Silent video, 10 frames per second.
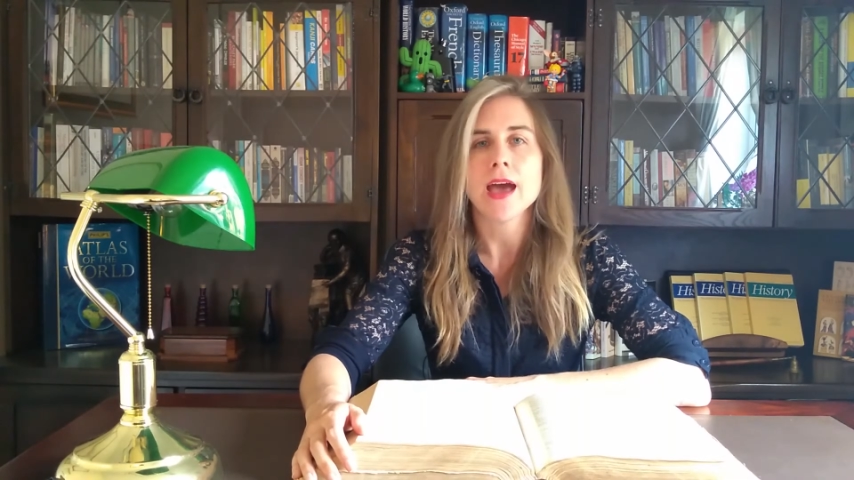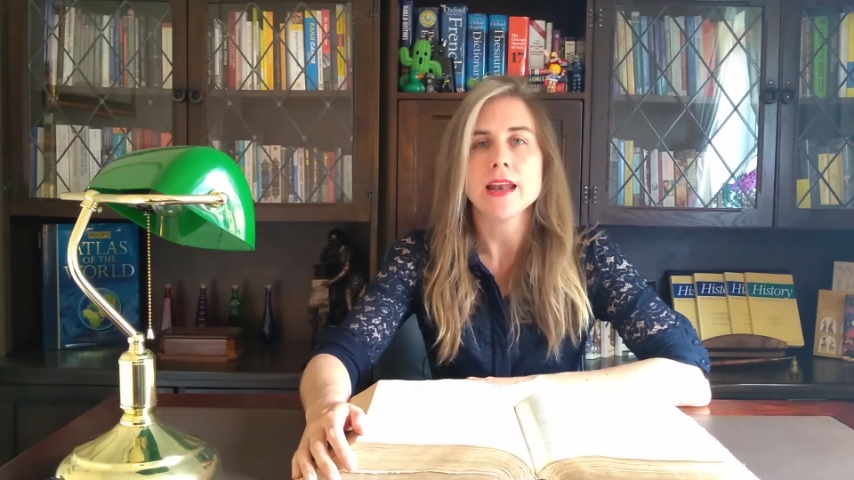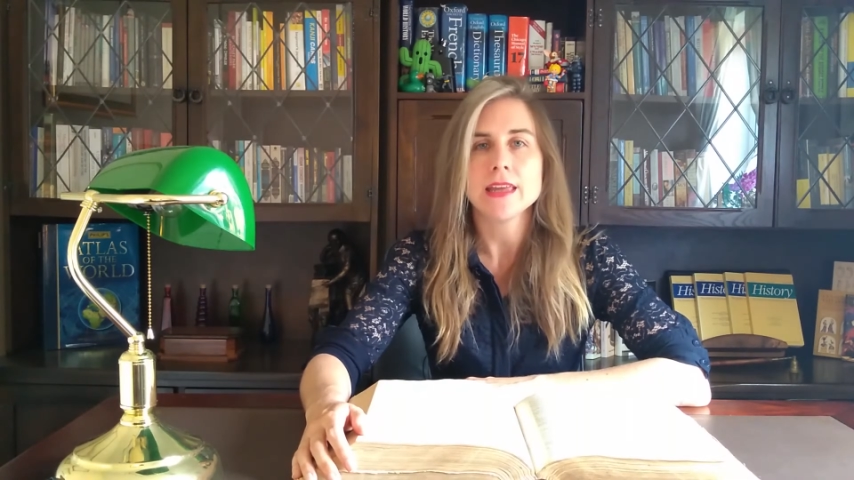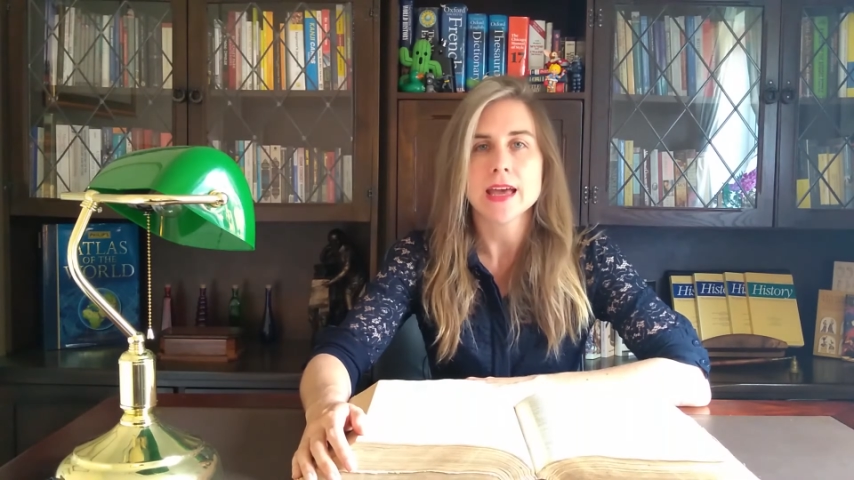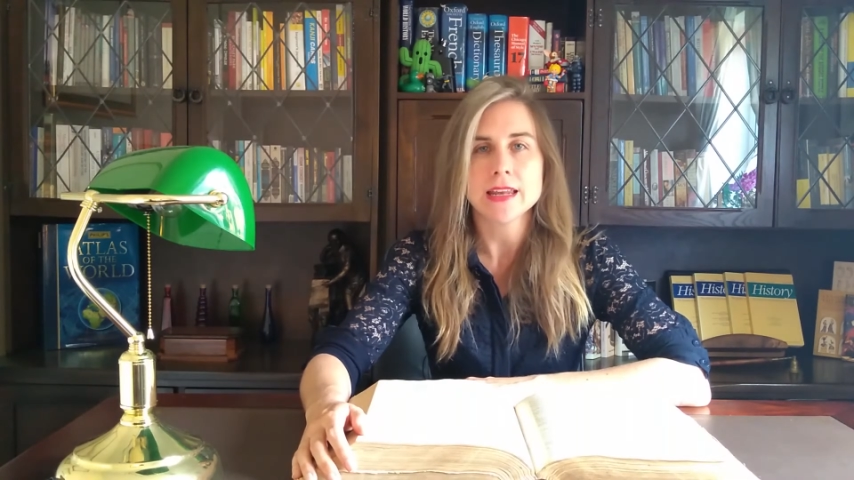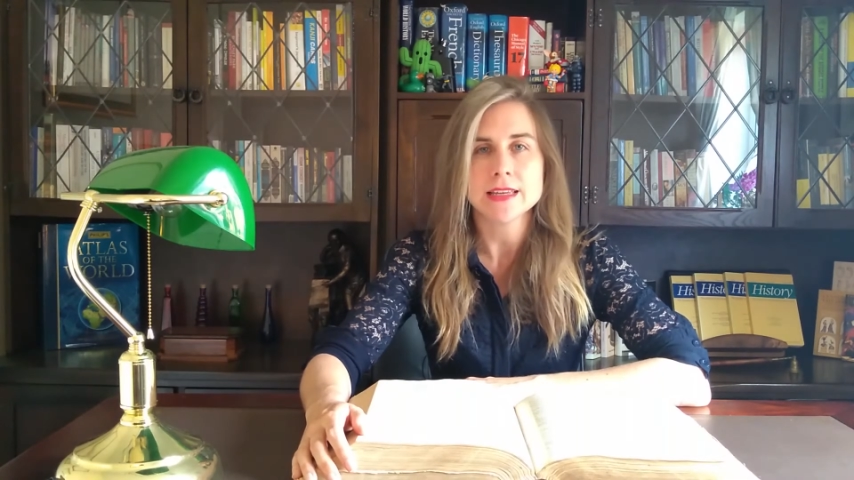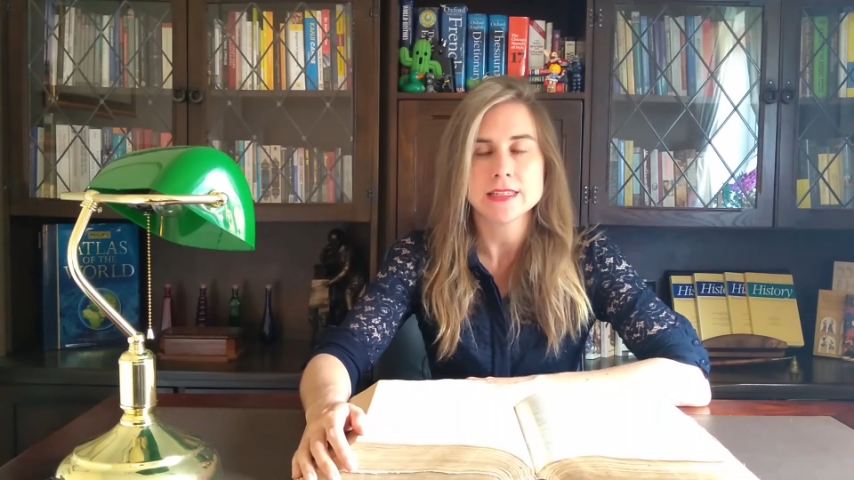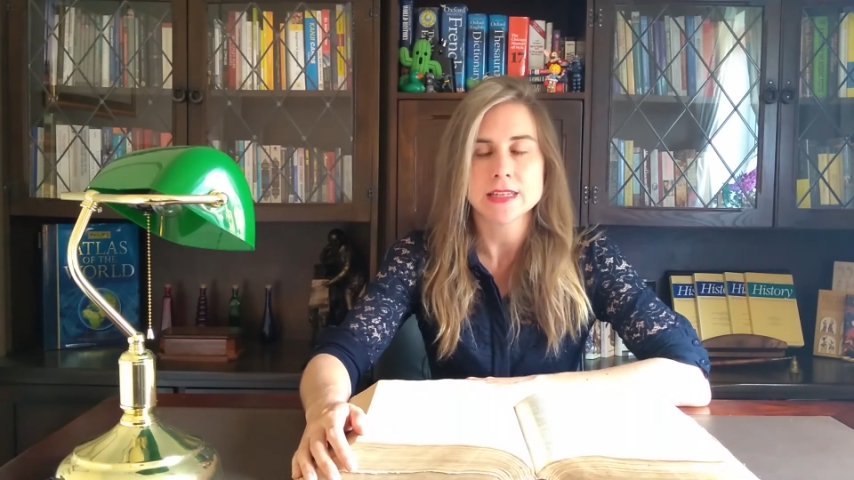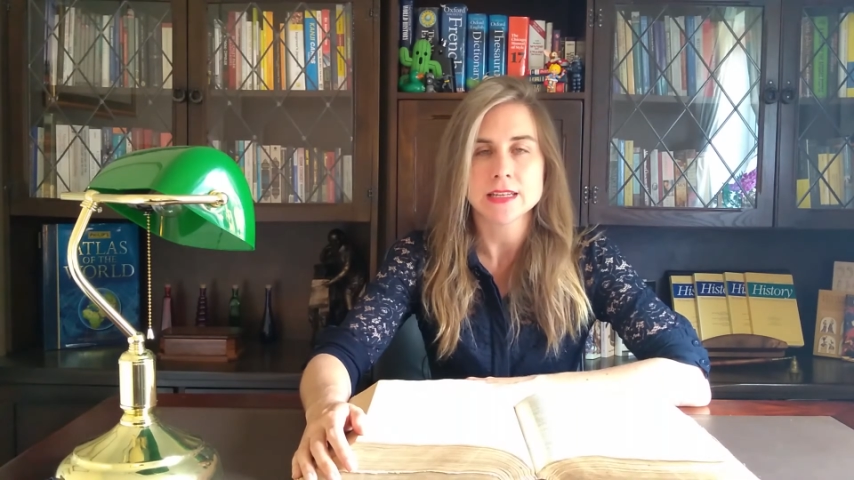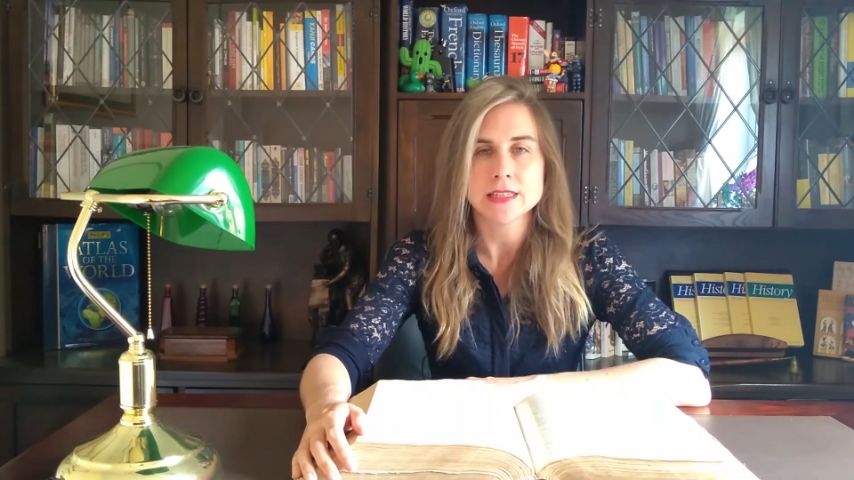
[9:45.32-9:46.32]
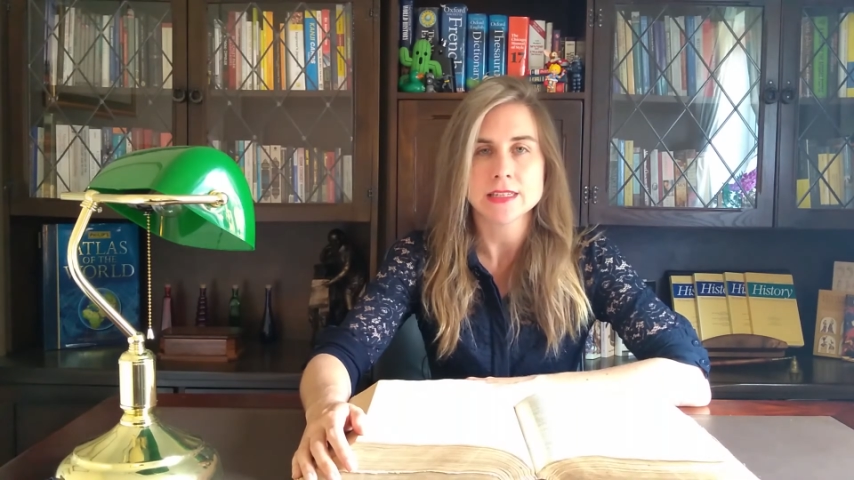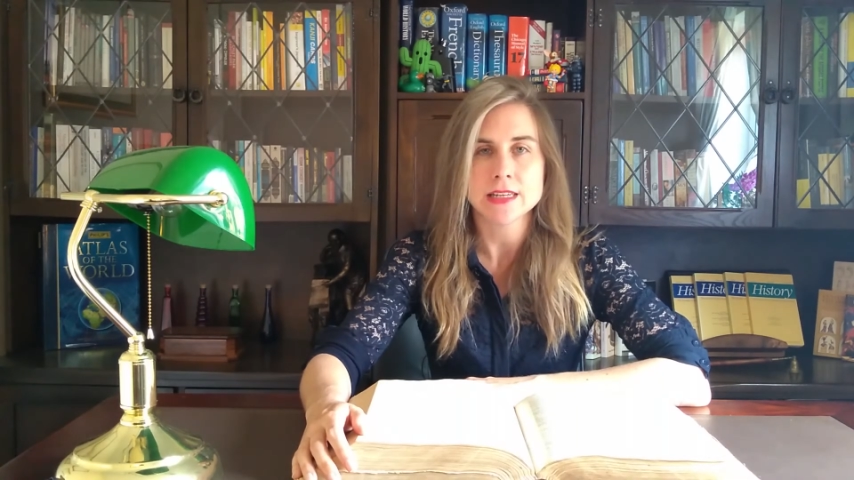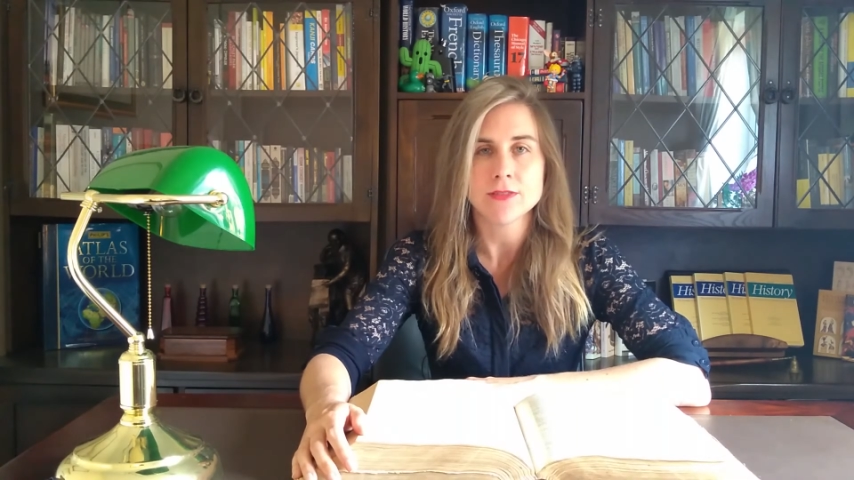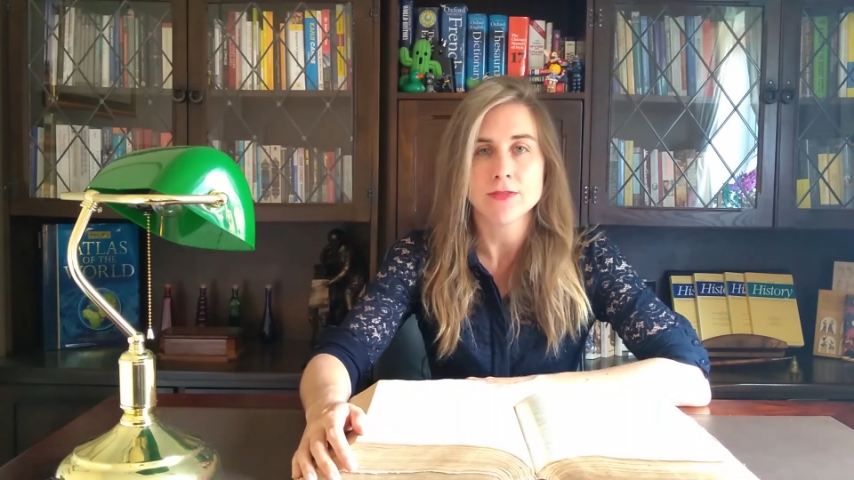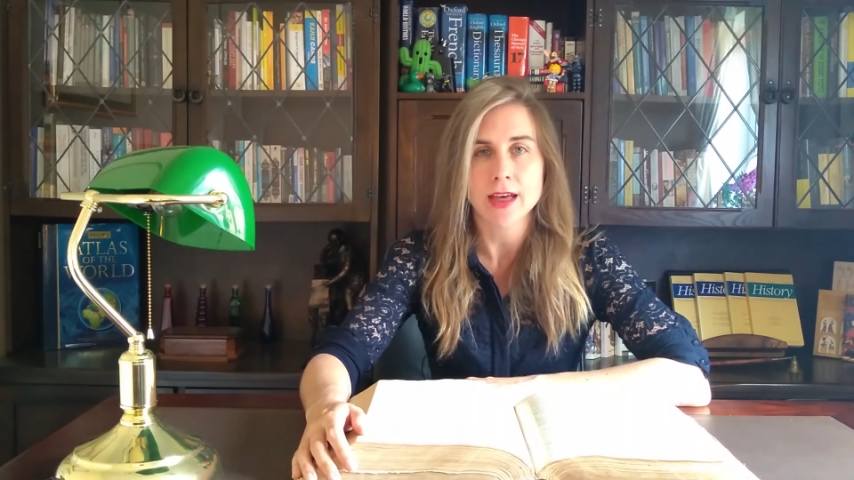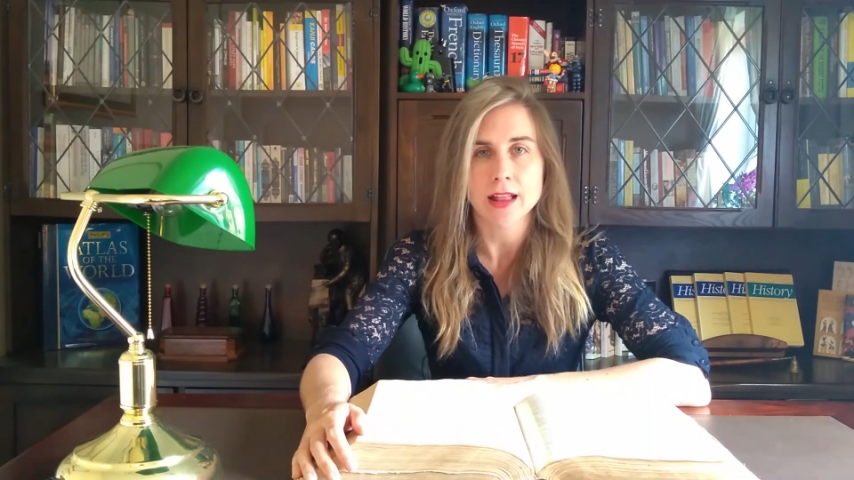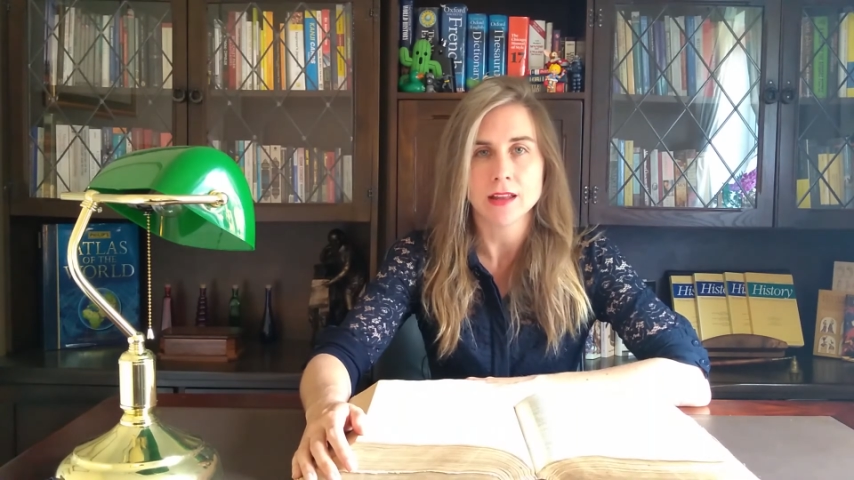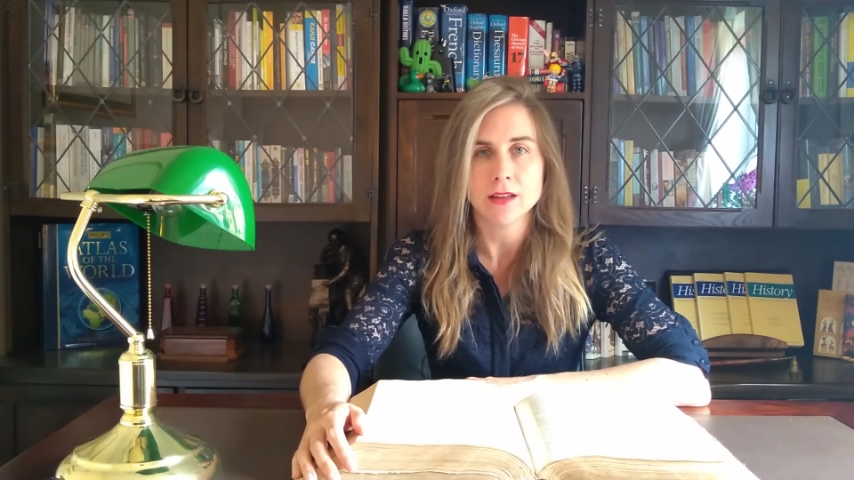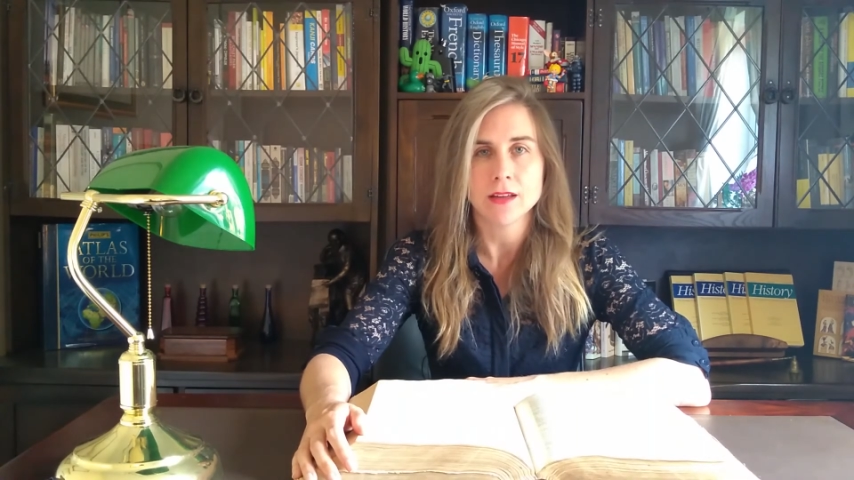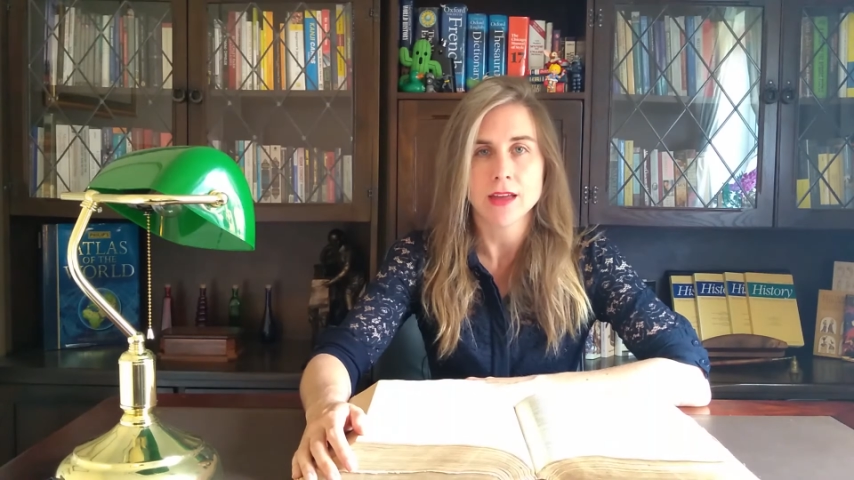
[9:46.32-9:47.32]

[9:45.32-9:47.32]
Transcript: And yet his dynasty fell,